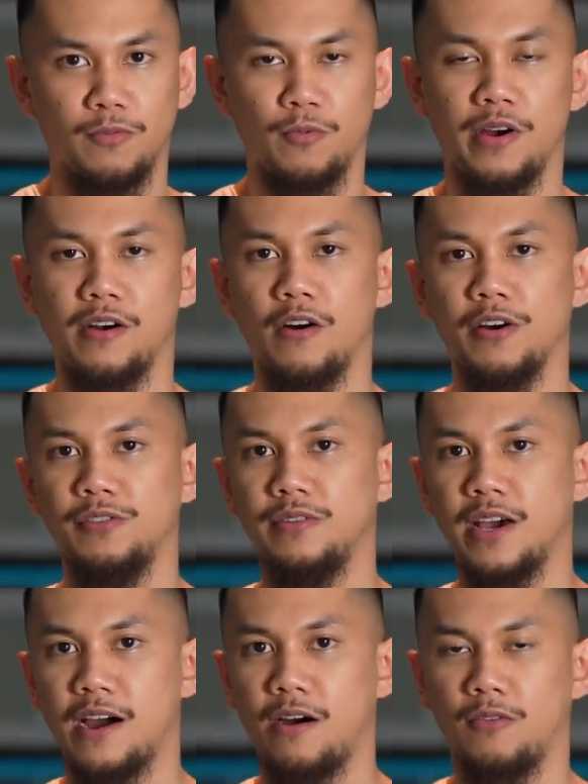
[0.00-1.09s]
Where are you
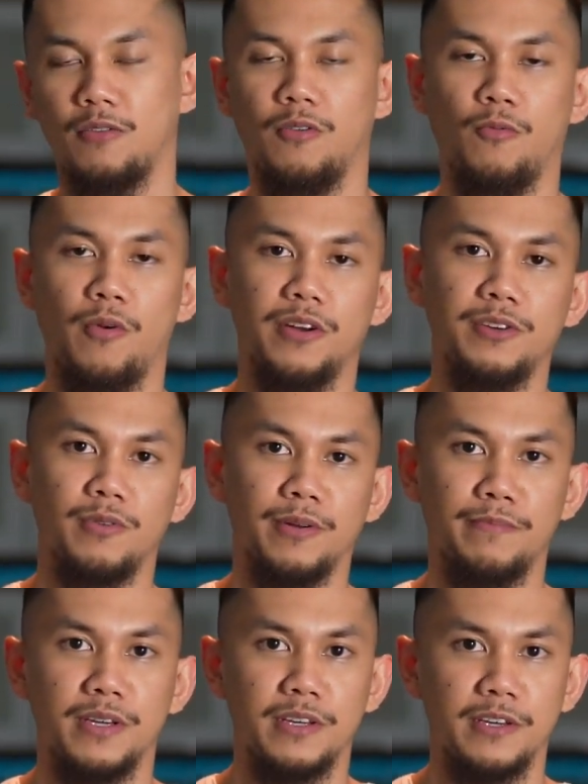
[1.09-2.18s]
now? Where do you want
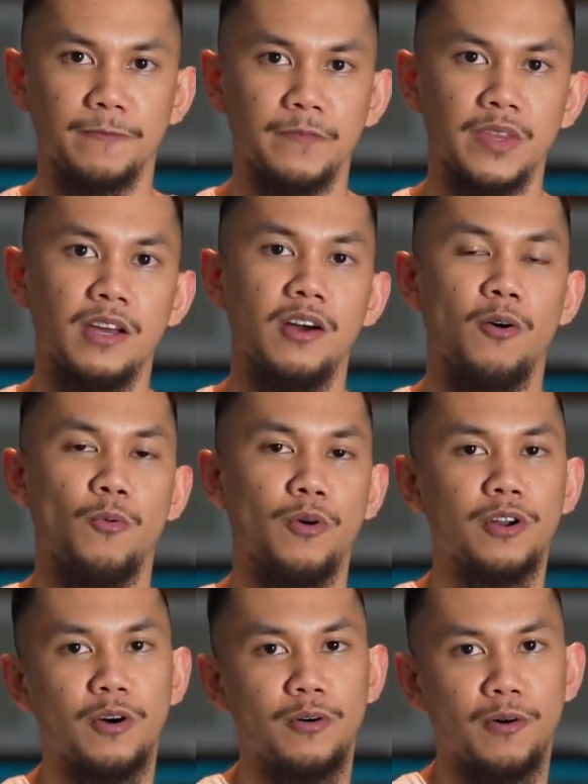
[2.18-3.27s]
to be?
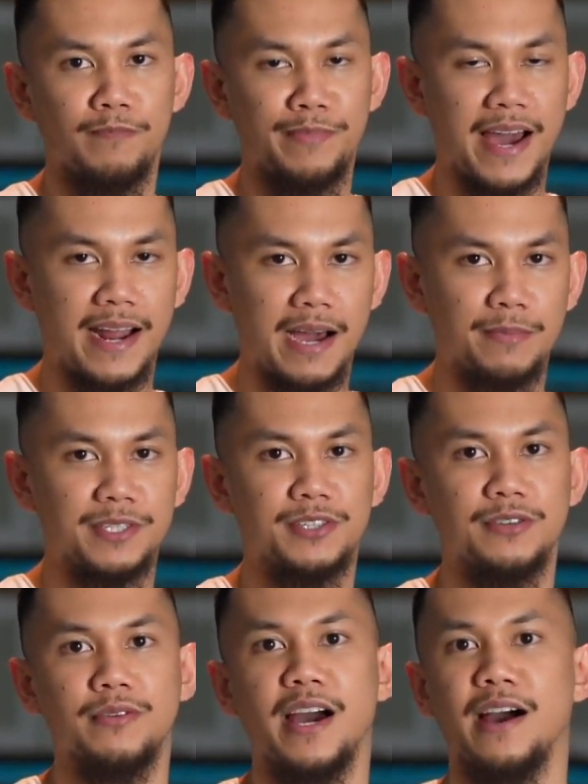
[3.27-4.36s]
What bad habits do
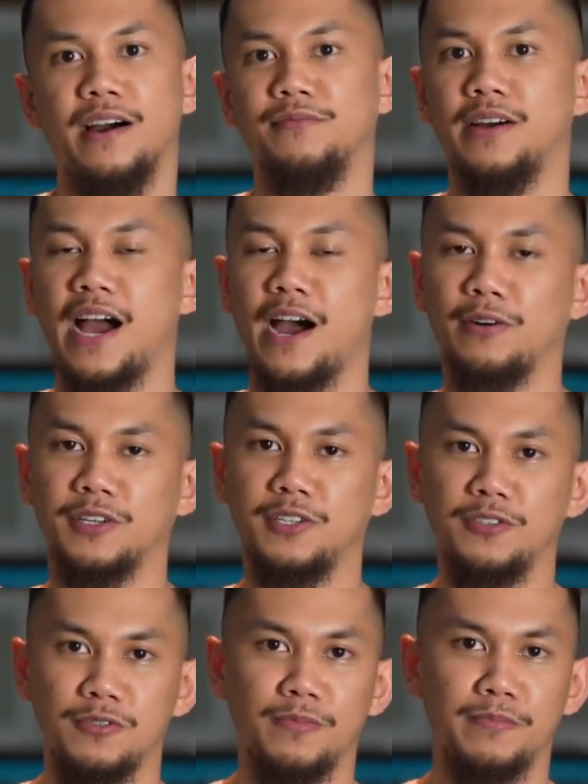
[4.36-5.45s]
you have? How can
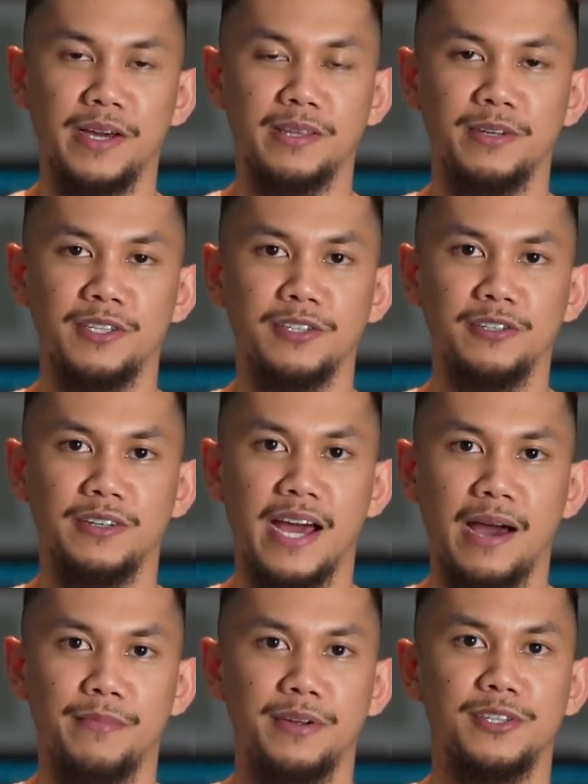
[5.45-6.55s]
you make them into good
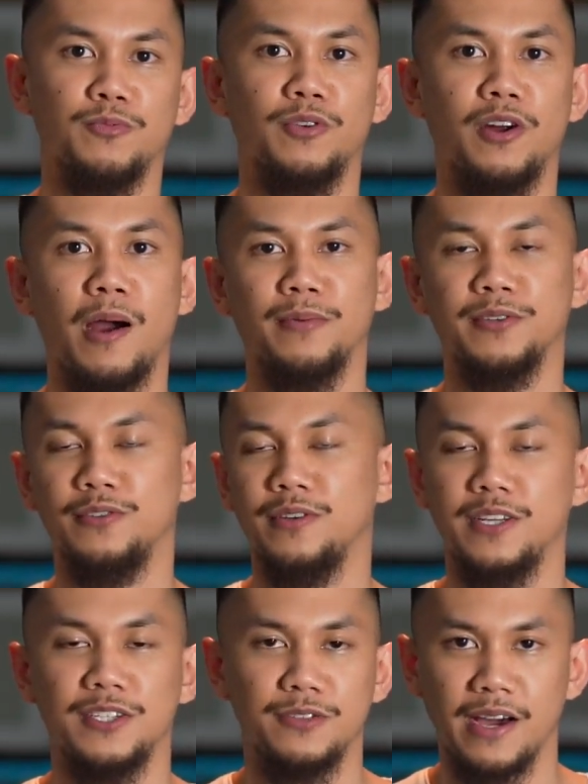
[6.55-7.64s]
habits? What
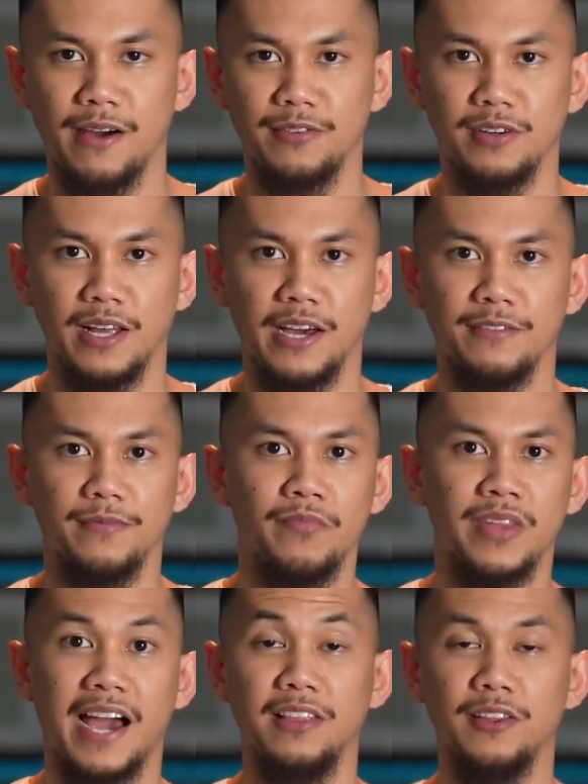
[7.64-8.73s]
opportunities do you have in your life?
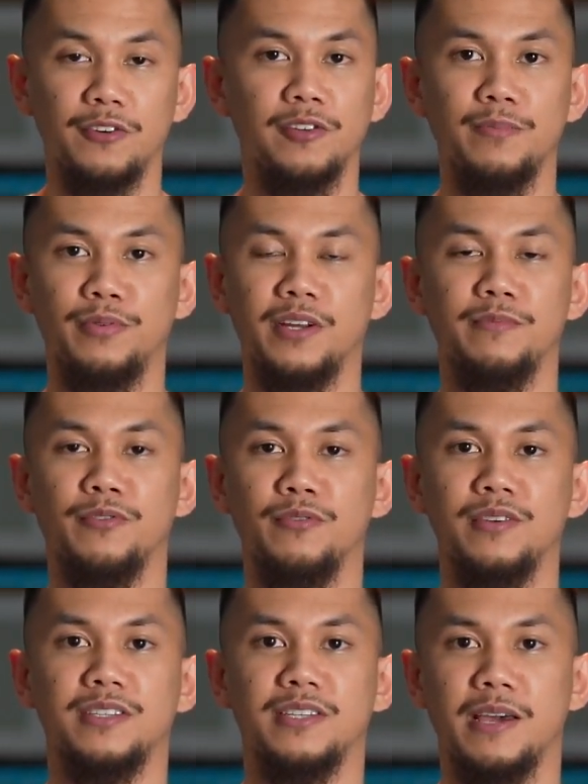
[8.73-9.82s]
I literally put him through
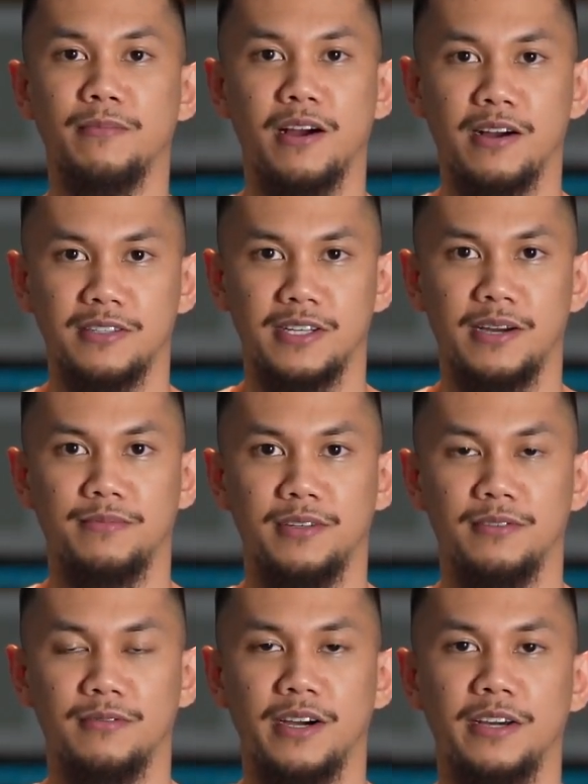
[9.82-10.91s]
the same concept,
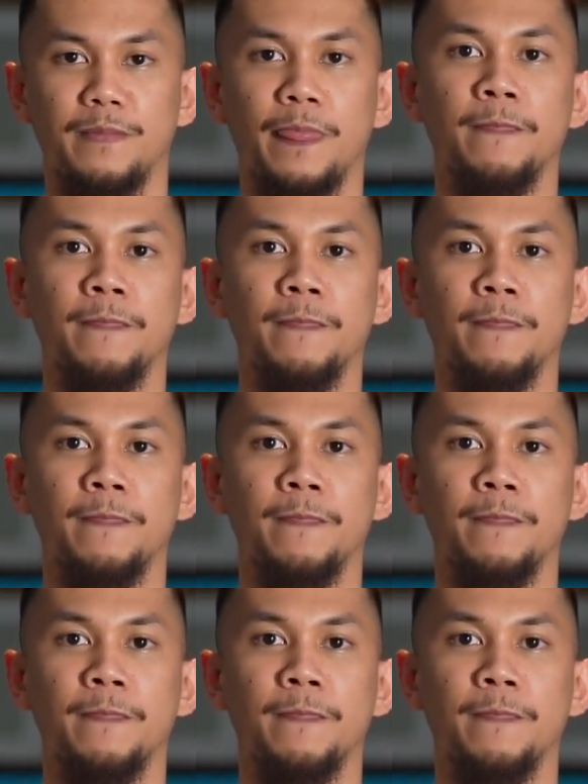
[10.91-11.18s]
right?